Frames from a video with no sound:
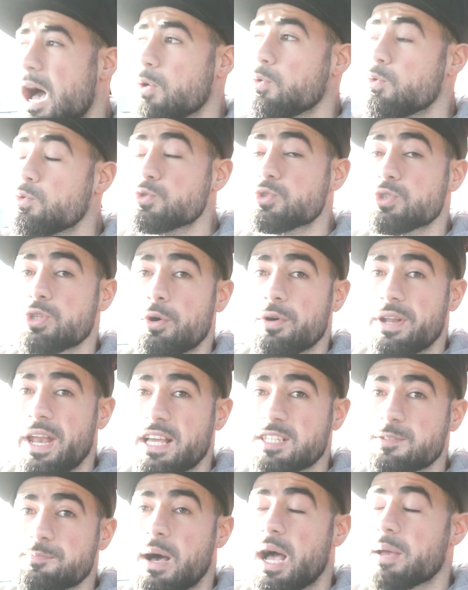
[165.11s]
Also an
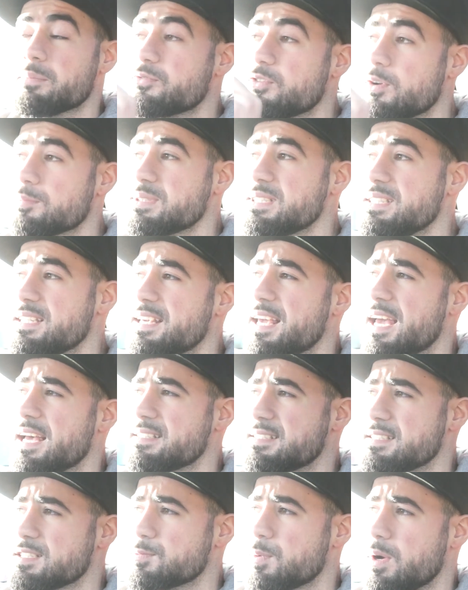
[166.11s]
X-Pipe from
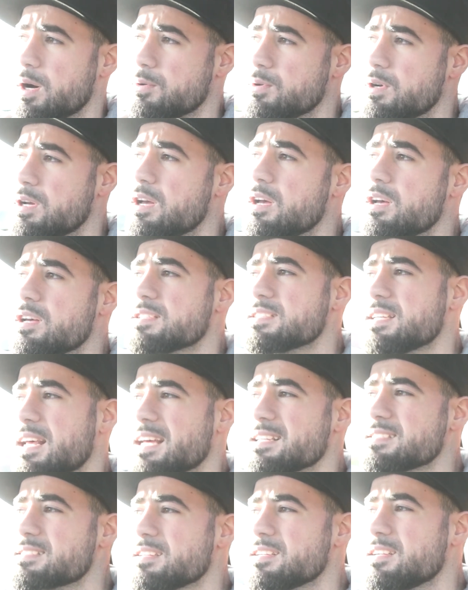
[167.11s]
CKS as well. So
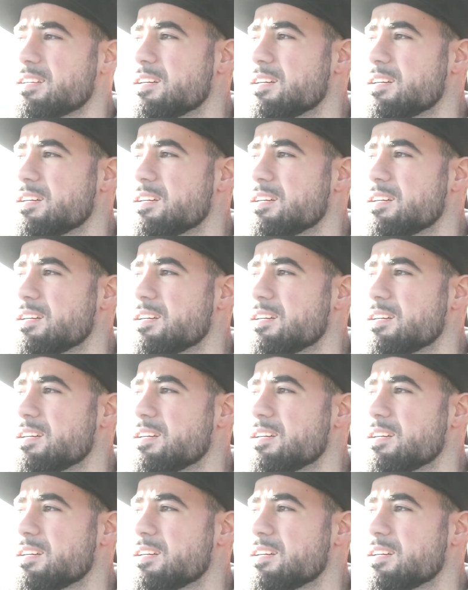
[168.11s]
that's